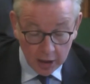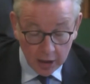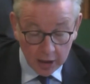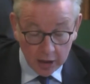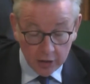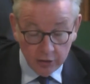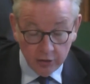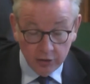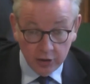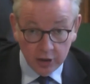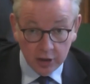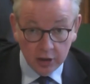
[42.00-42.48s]

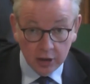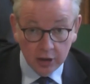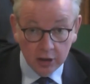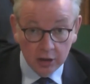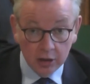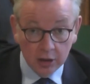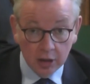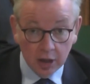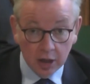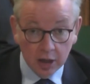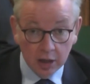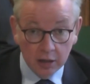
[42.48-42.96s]

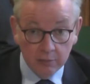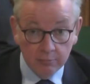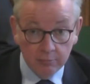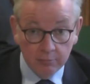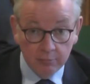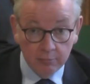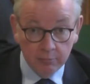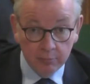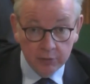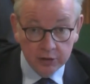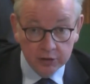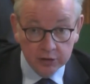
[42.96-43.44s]

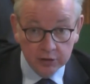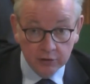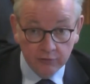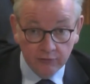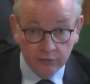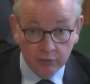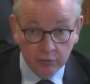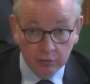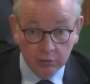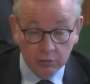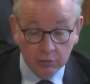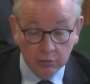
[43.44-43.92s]
Minister
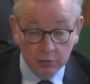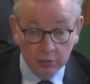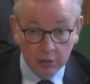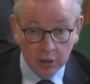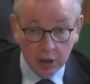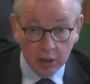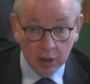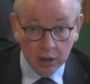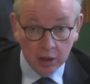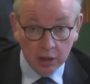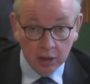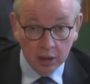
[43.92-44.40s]
for
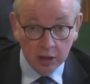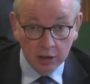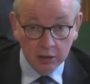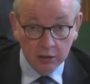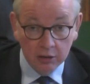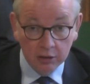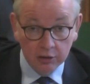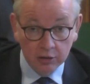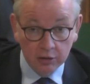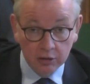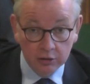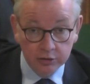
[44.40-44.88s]

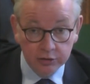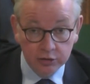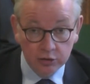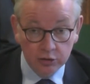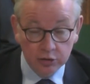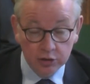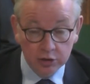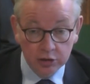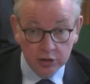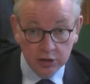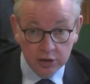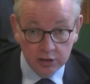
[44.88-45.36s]
the
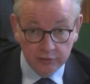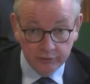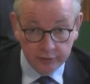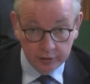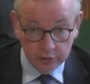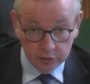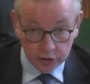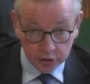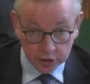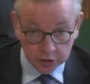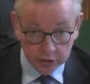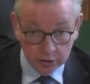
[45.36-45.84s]
Constitution and
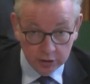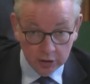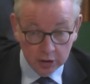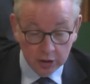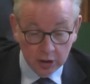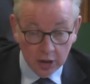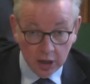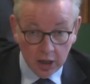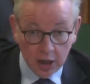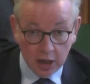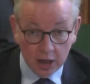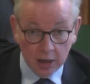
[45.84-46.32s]
Devolution
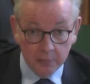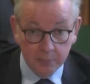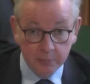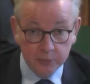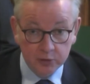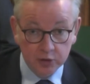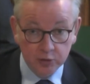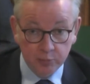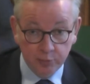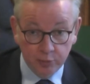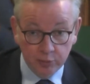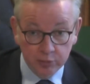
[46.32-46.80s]

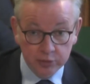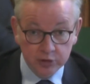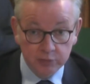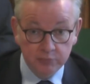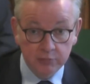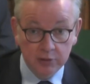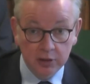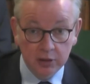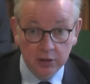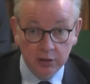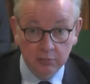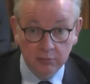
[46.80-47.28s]
supports
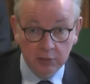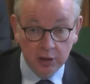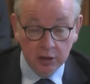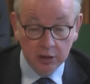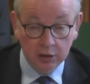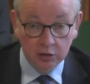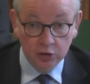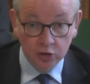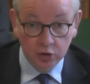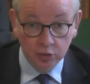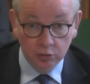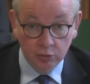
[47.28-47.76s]
me in
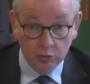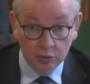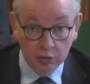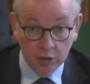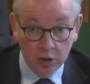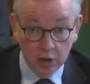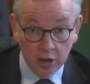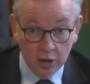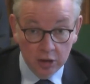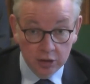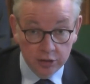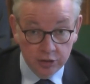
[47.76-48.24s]
making sure
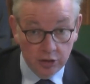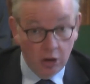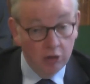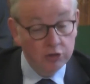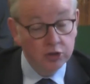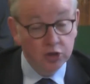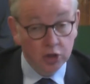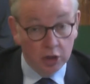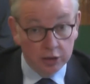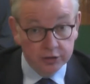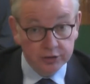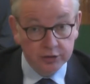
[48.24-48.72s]
not
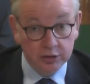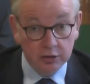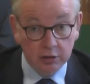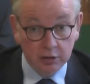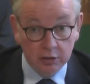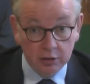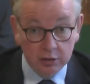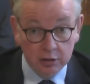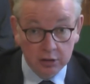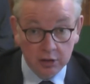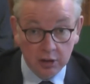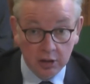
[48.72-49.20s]
just
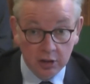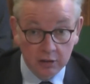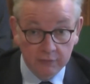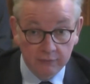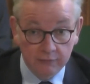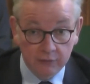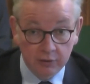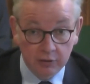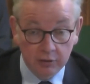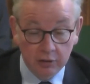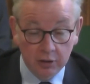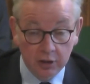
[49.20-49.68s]
that
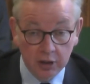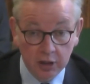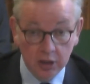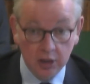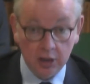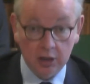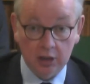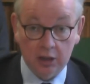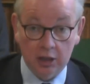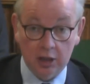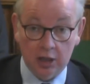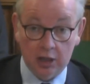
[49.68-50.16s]

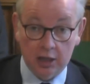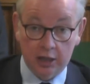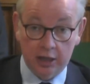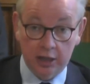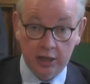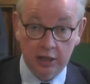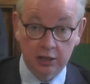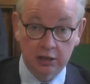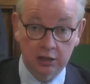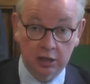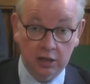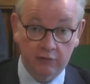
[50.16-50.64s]
the
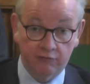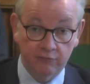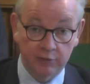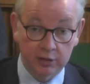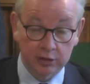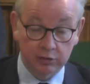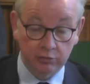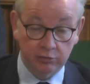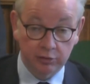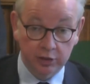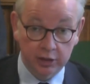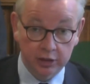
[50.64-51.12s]

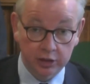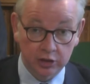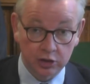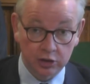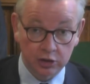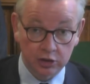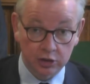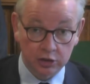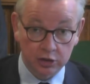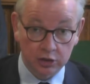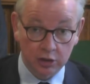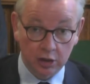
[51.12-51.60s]
intergovernmental
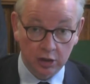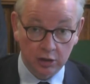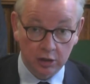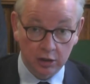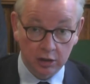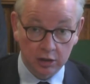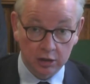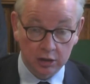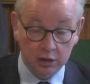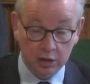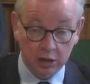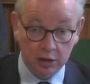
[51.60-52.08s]
relations
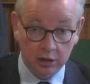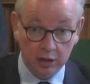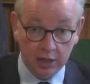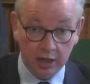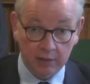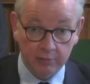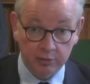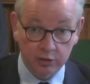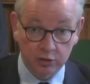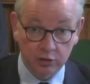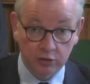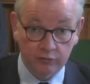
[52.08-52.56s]
that the
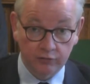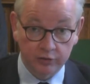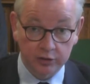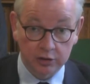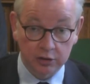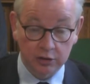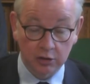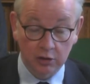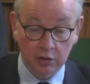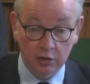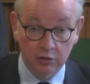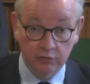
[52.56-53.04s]
Cabinet Office
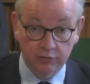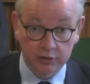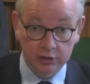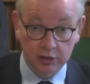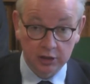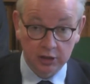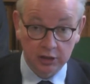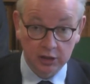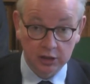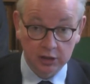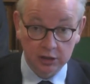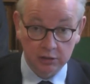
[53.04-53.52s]

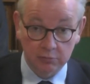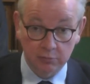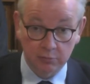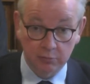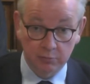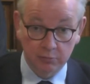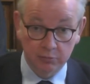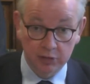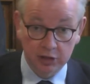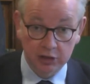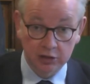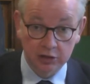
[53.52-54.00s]
oversees,
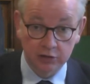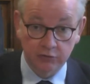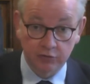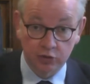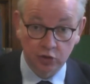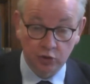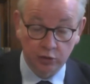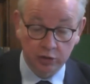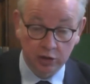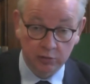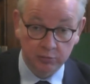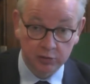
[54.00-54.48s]
meetings of the
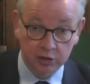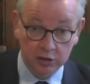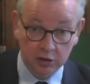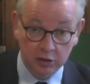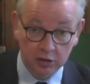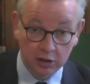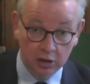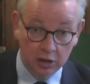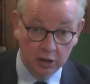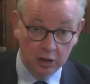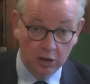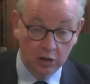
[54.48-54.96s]
Joint Committee
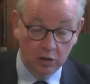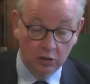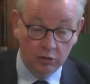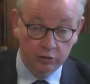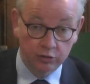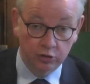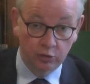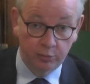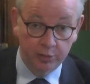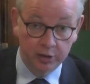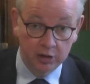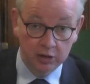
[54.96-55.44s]
on
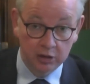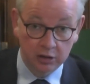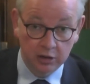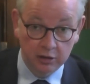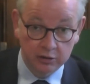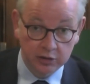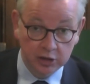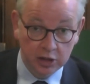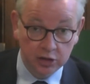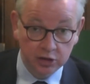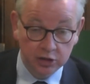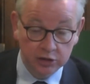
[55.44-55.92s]
European
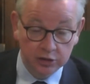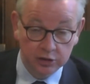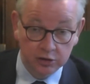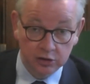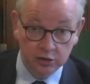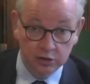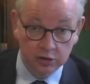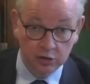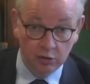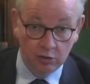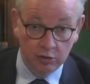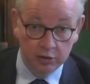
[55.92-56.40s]
Negotiations and
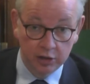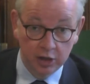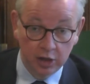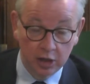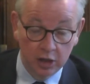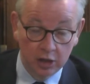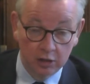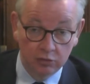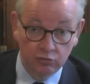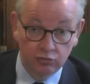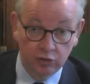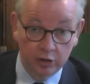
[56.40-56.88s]
so on,
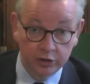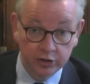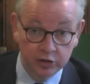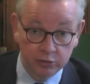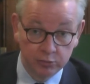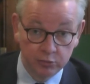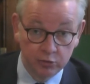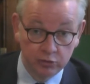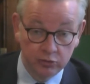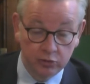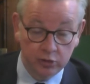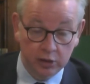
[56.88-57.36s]
run
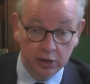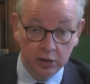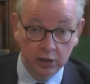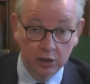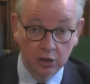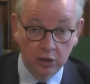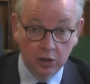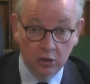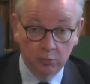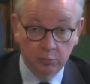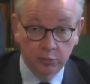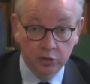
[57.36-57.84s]
smoothly,
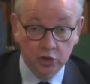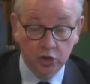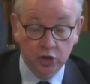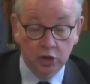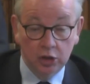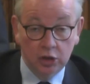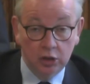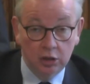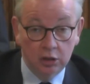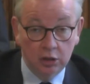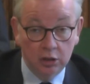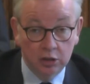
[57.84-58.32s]
but
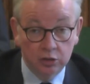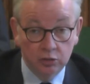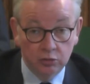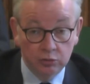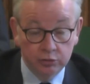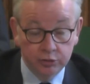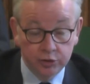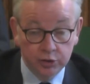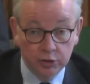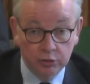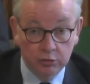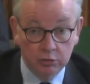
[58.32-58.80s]
she is
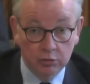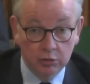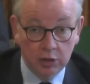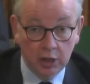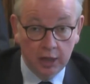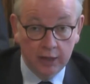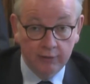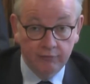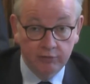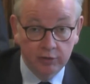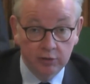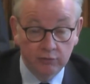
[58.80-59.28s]
also
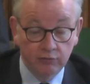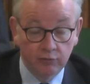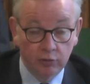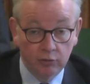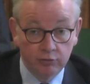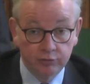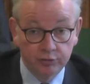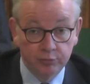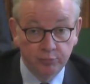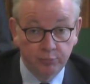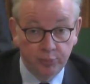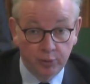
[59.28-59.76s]
heavily
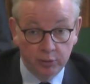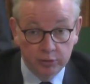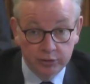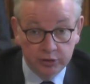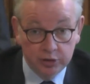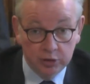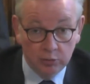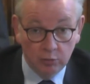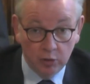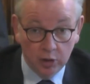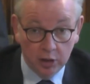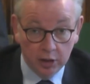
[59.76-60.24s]
involved in policy
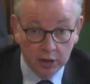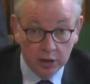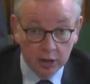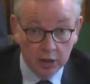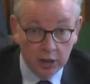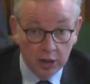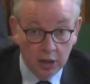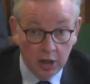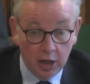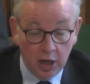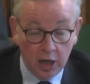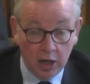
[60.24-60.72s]
work,
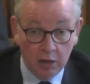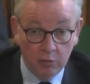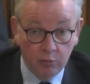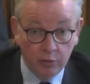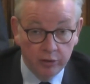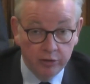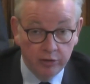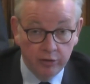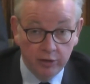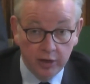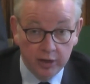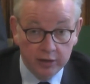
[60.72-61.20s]

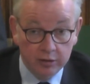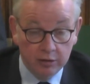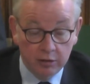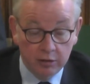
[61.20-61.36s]
whether that